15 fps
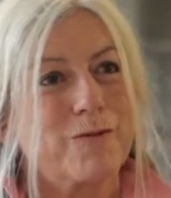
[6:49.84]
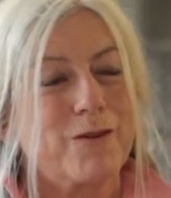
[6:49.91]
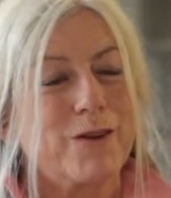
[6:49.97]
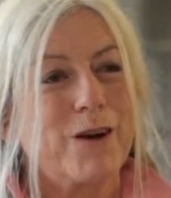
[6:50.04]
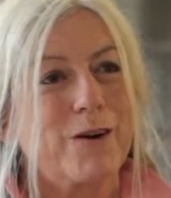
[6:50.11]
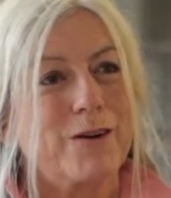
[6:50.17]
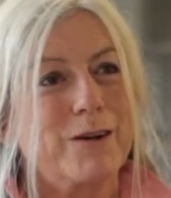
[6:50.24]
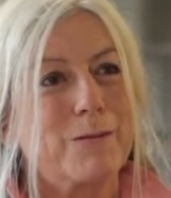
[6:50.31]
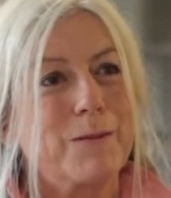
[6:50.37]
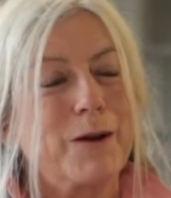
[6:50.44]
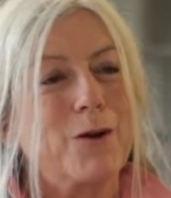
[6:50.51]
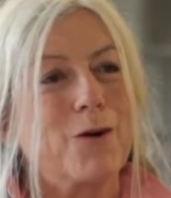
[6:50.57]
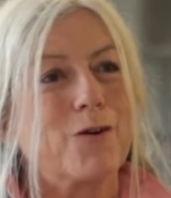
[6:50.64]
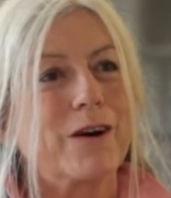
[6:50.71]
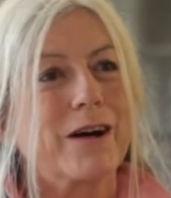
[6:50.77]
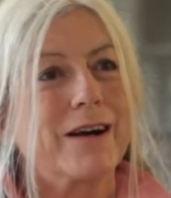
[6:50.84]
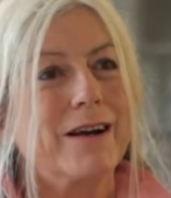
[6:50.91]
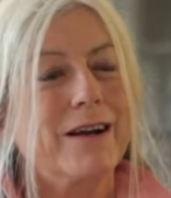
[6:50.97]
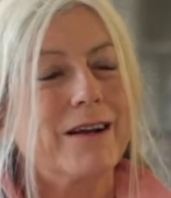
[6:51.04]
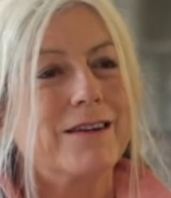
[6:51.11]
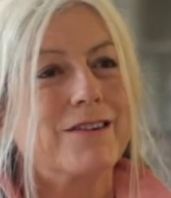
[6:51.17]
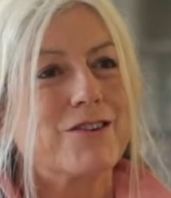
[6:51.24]
you know, a little bit longer
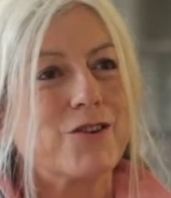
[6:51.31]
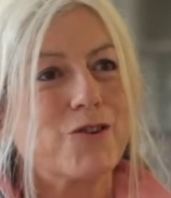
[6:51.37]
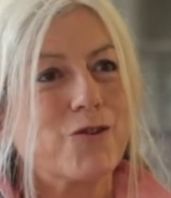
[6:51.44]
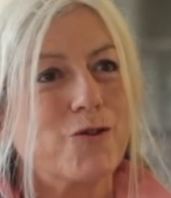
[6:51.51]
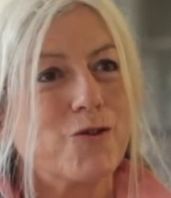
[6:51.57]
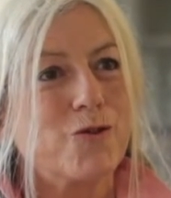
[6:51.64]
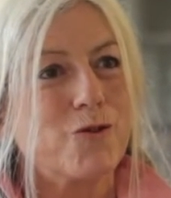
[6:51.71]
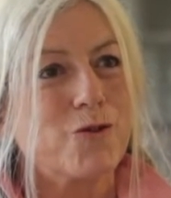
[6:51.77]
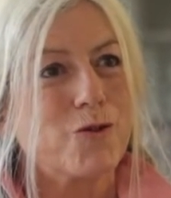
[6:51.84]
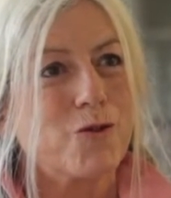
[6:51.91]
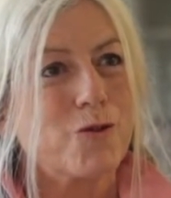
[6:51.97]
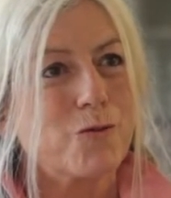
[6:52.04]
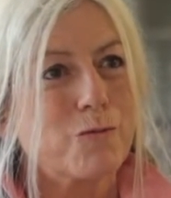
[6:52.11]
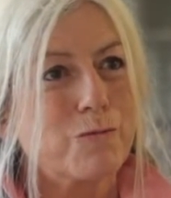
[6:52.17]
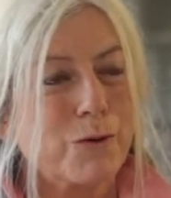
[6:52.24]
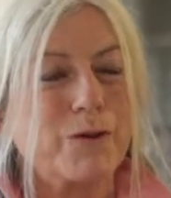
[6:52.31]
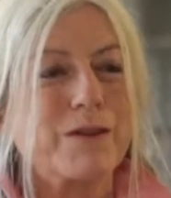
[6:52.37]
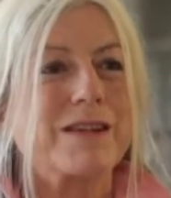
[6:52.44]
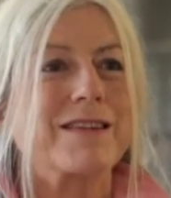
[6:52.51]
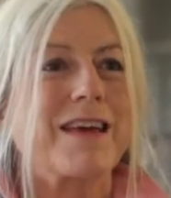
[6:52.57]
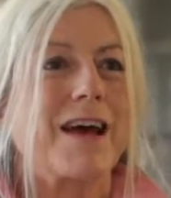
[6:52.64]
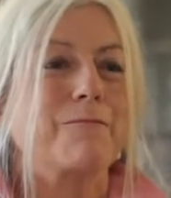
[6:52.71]
to put
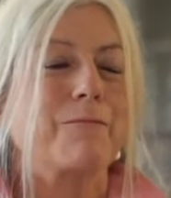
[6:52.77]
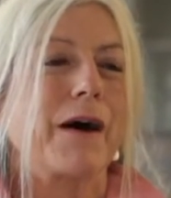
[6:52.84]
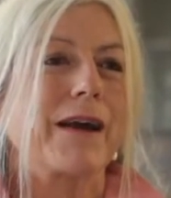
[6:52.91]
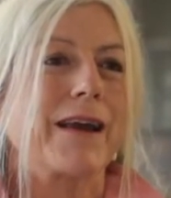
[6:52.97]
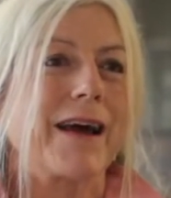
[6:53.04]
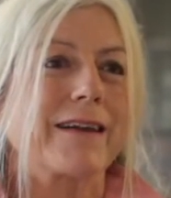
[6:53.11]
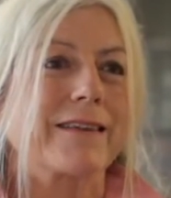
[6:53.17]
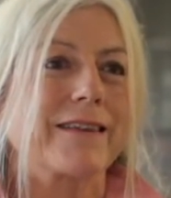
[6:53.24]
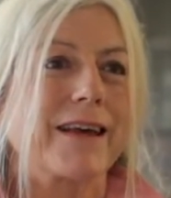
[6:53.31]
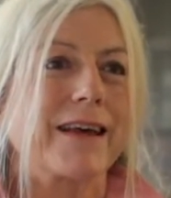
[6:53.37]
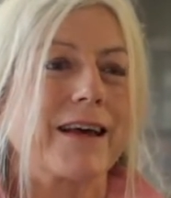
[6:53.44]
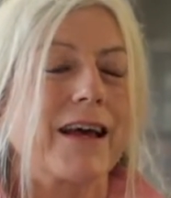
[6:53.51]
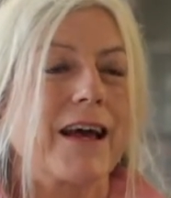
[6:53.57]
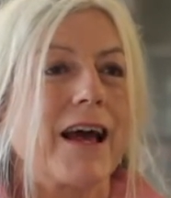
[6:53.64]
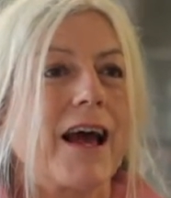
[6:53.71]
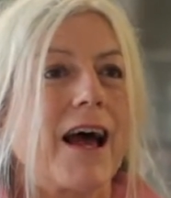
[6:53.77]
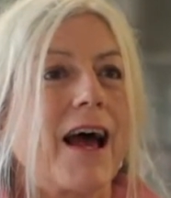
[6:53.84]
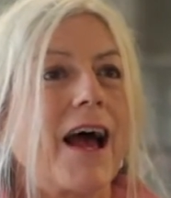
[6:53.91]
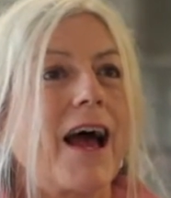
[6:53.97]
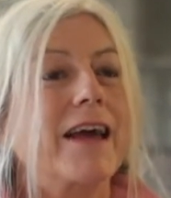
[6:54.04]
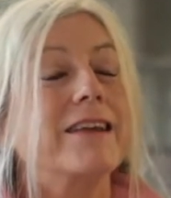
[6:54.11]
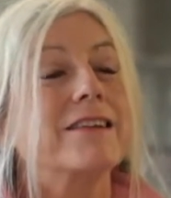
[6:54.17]
this campaign out there,
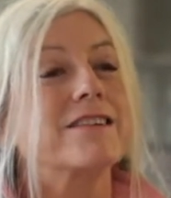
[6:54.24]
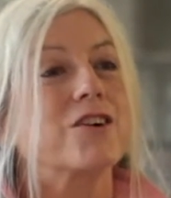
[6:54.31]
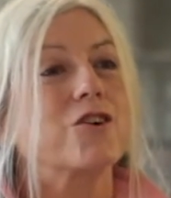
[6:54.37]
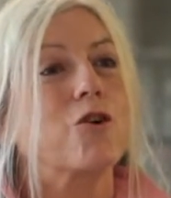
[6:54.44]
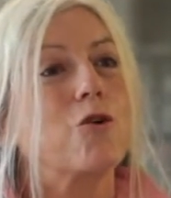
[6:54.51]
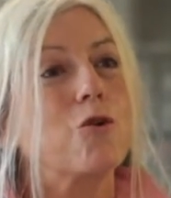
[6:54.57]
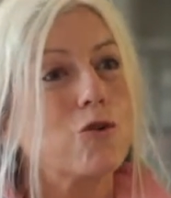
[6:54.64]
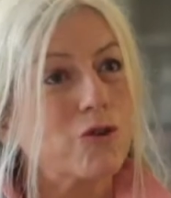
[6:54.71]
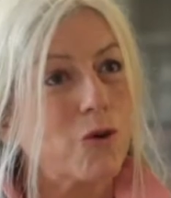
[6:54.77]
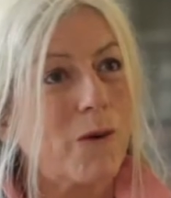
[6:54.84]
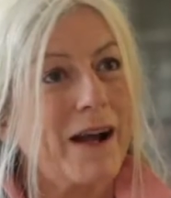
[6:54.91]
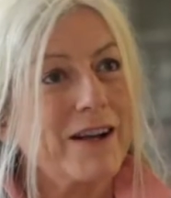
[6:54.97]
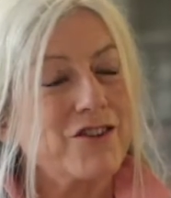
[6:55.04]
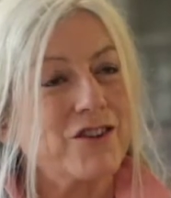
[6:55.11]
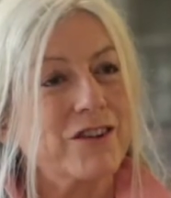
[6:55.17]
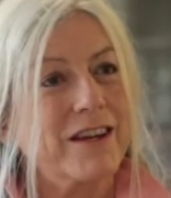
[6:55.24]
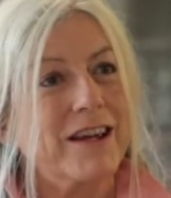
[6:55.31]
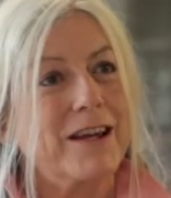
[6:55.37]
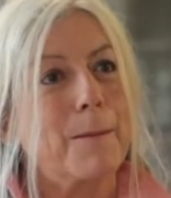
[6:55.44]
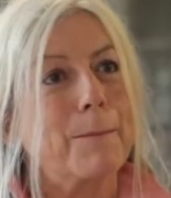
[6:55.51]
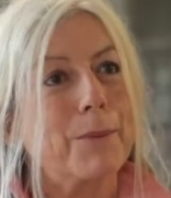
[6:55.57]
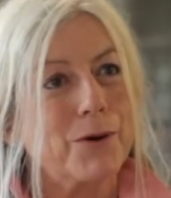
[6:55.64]
and it's a call to action
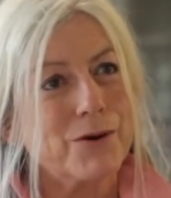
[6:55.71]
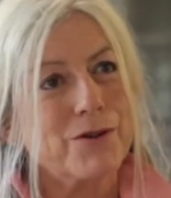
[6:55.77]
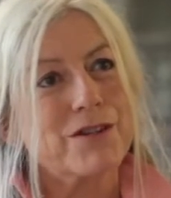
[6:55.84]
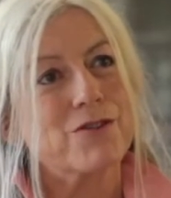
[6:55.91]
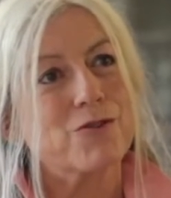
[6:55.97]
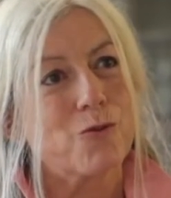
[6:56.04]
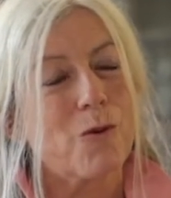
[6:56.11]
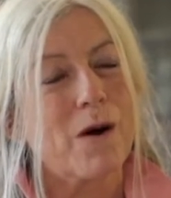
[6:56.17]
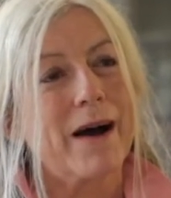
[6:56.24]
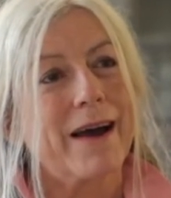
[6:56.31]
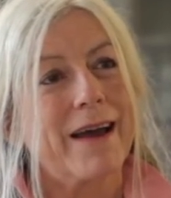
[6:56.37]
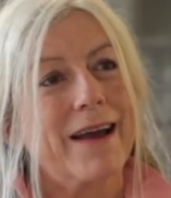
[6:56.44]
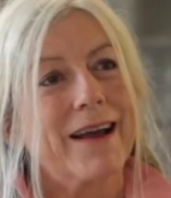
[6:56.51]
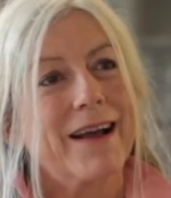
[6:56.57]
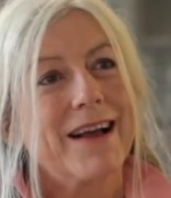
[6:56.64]
in a personal way.